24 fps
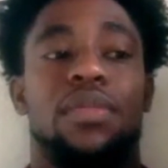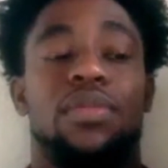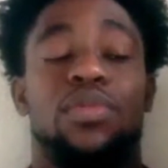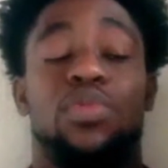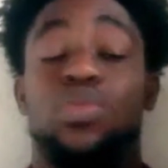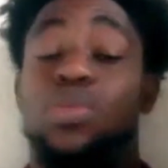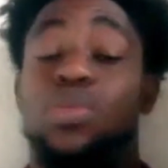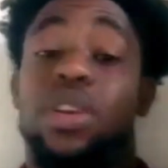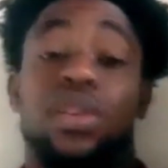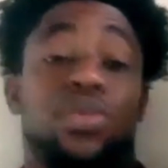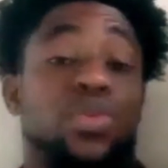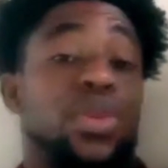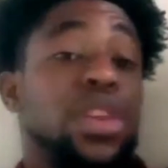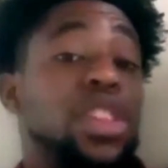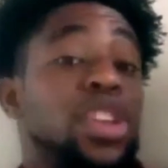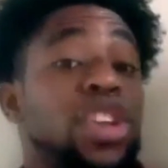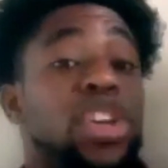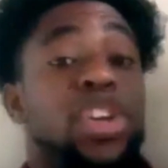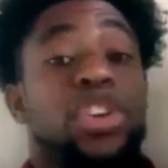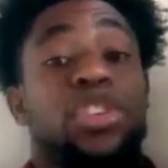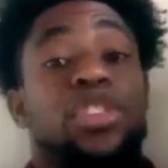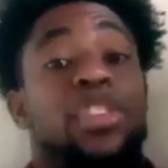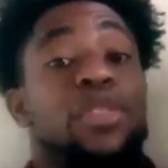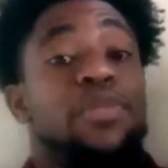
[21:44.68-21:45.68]
Whether
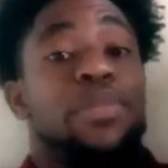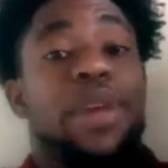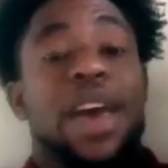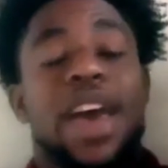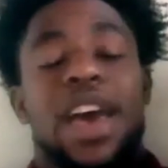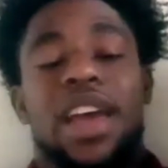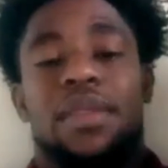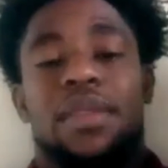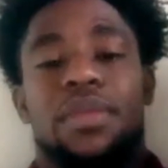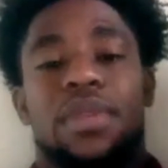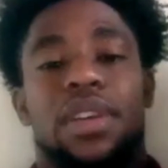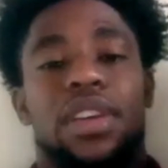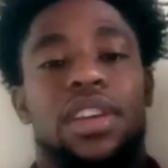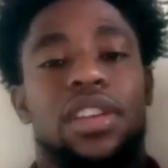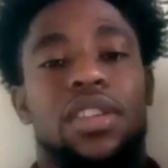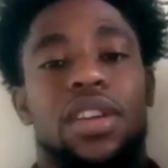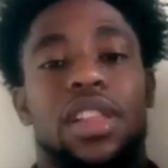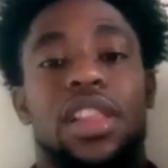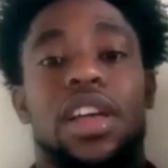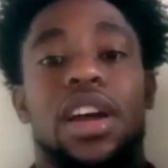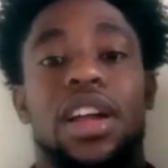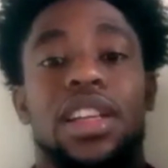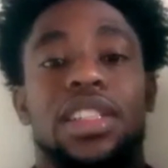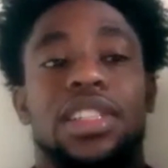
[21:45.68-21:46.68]
good or bad? A
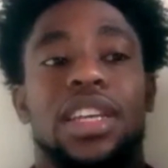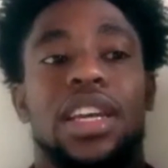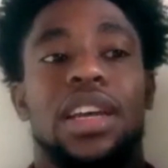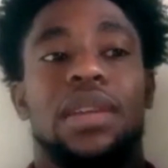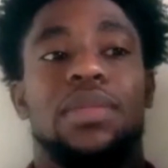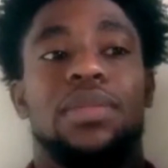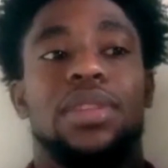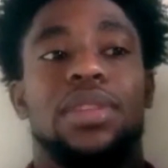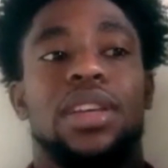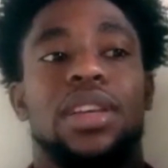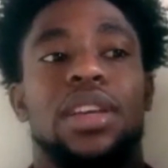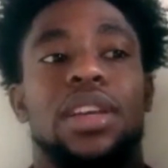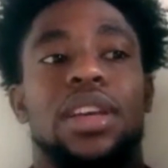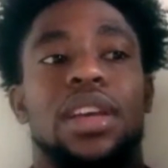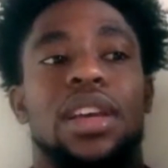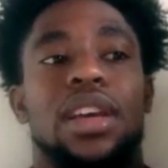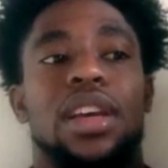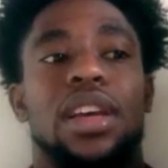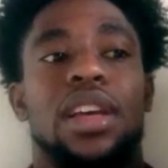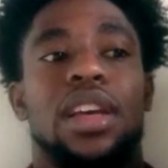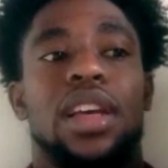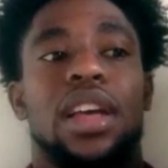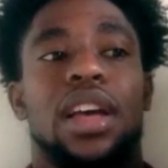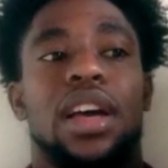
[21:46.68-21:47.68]
lot of times,
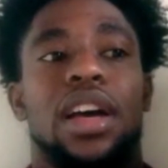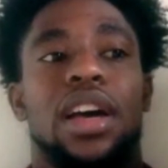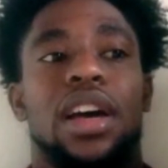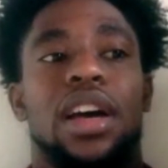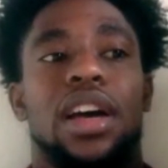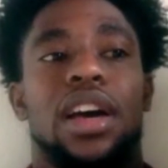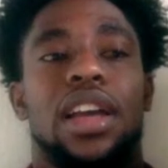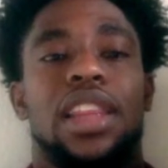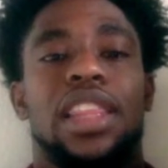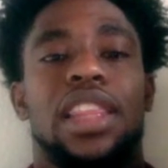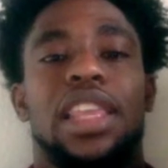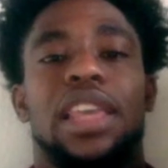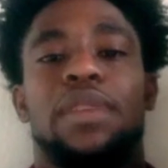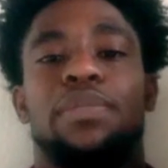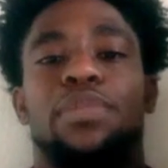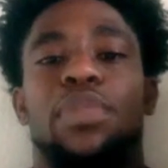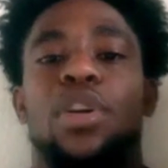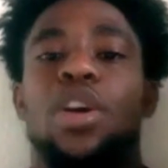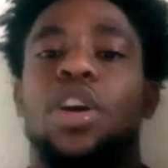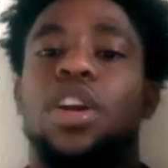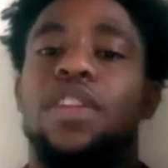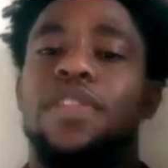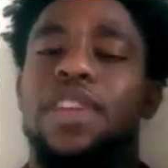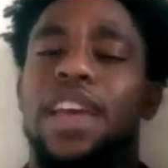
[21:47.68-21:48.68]
I think
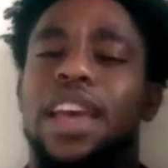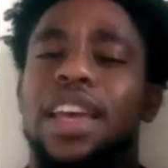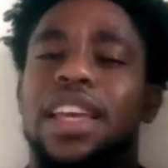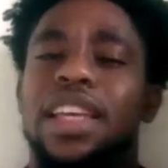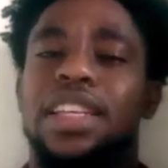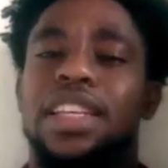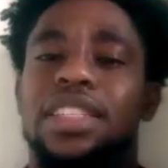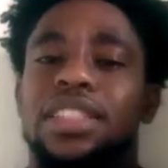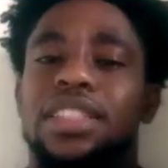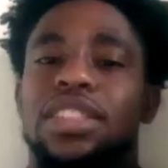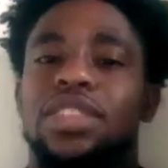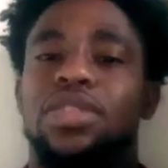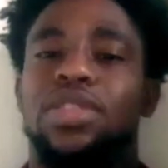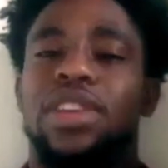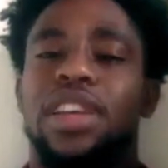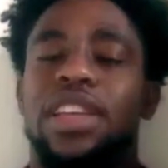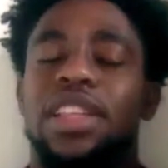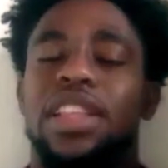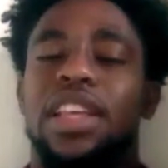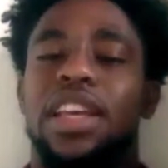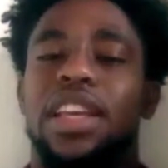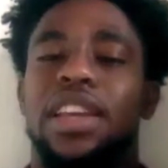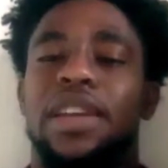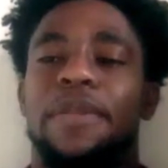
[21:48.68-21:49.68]
part of that is you get
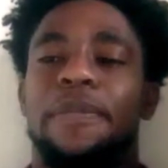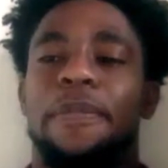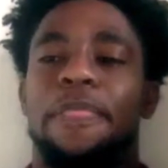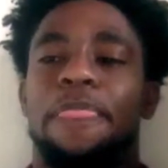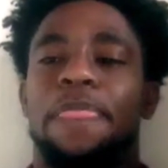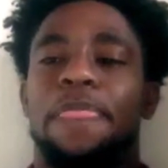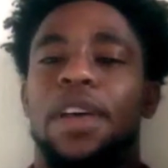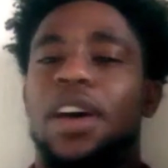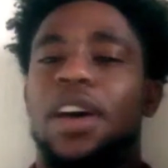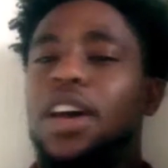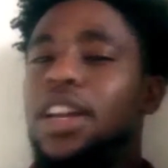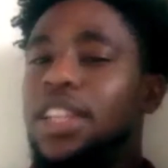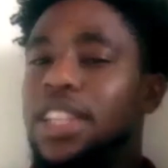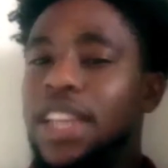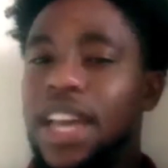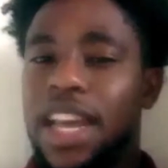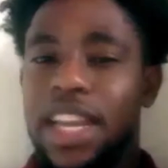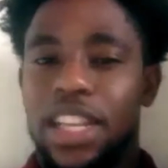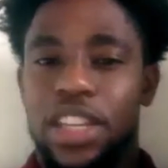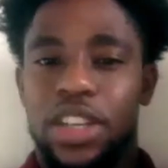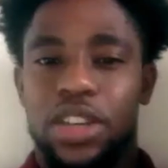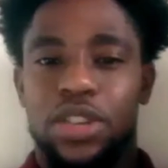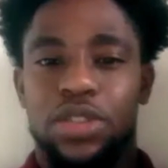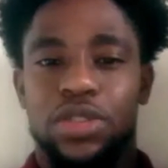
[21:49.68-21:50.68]
like
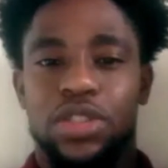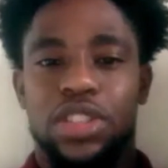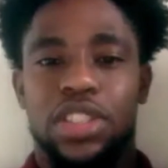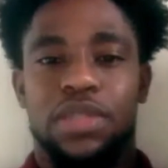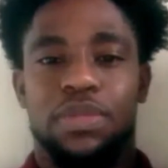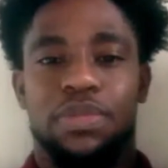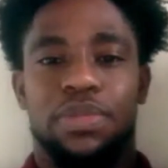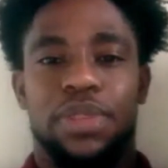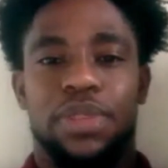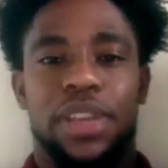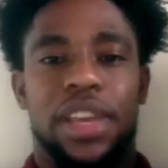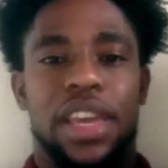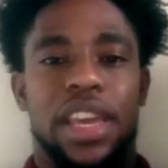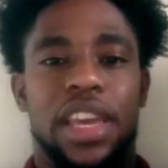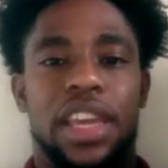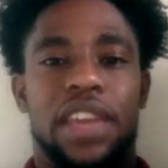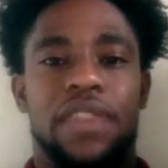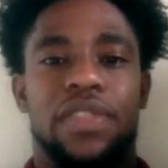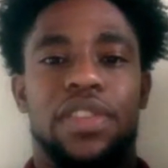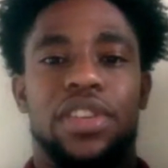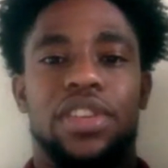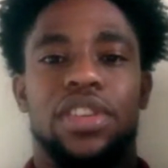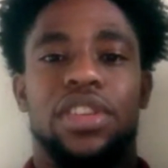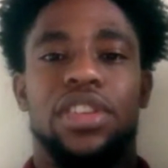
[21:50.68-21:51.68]
undiagnosed
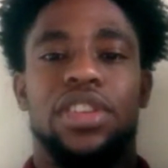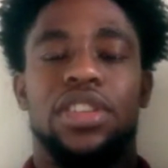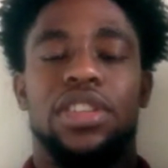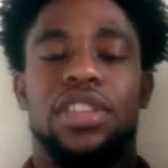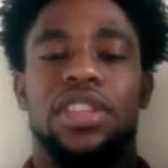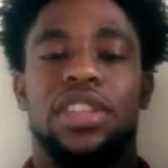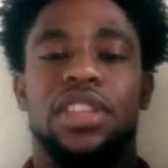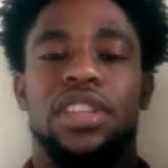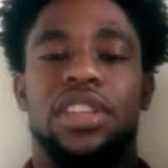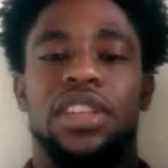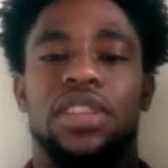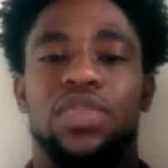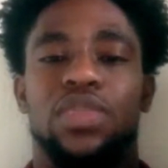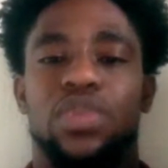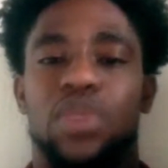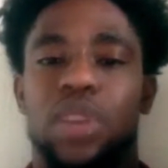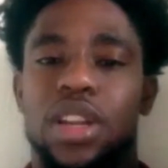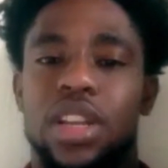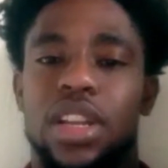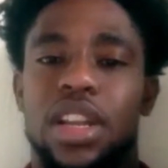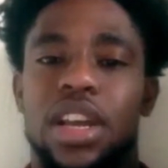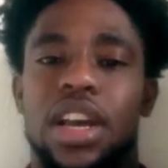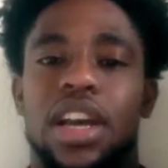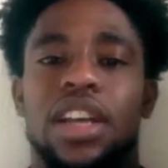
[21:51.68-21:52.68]
behaviors and
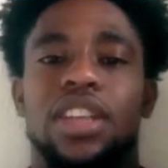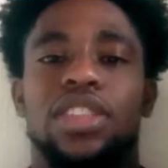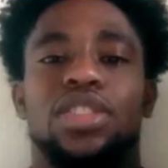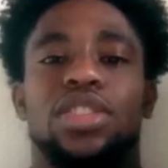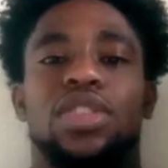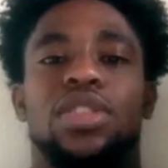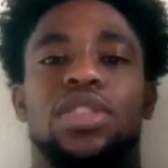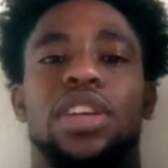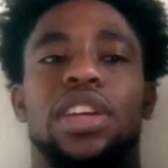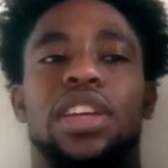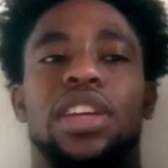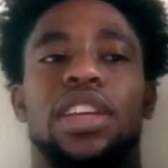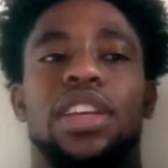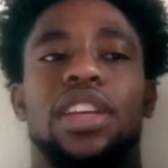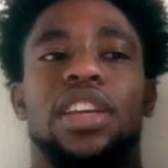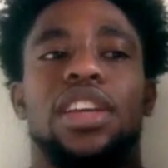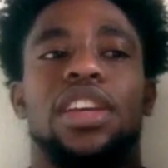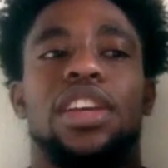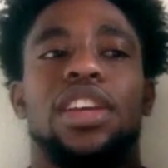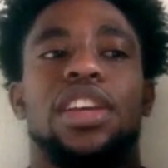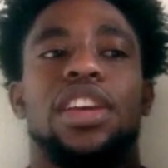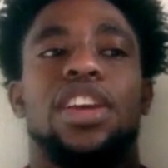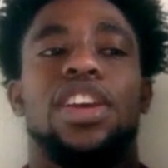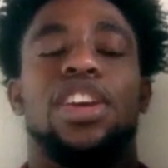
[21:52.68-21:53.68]
whatnot. So, like,
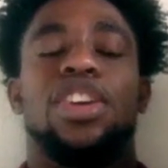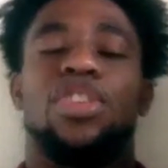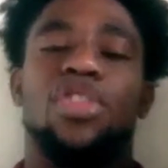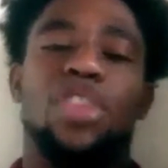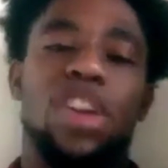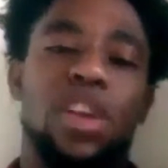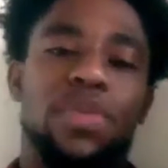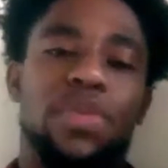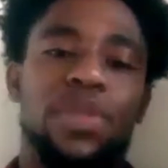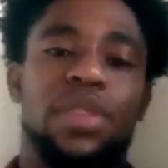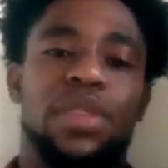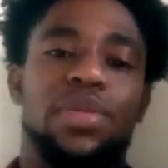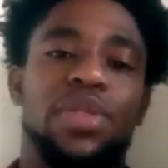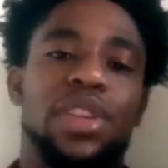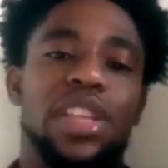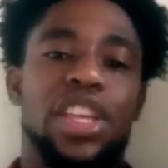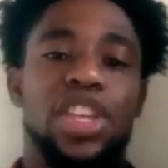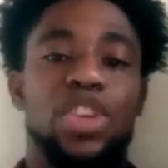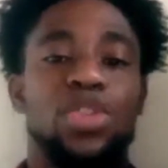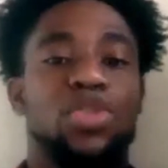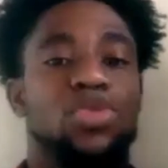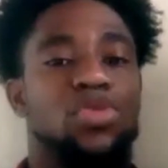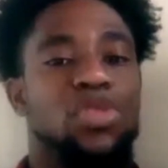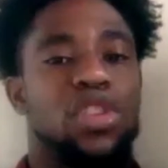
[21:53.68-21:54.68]
growing up the community that
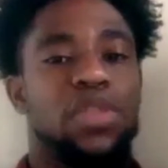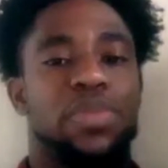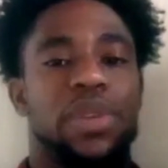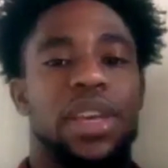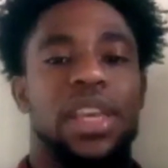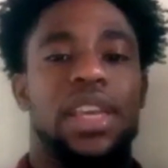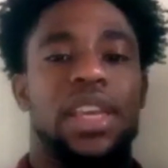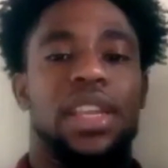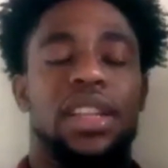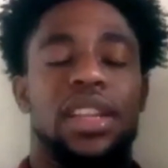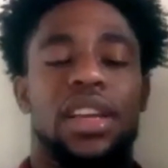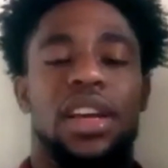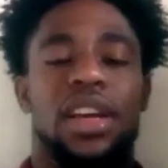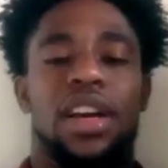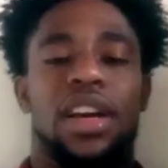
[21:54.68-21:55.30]
you grew up in,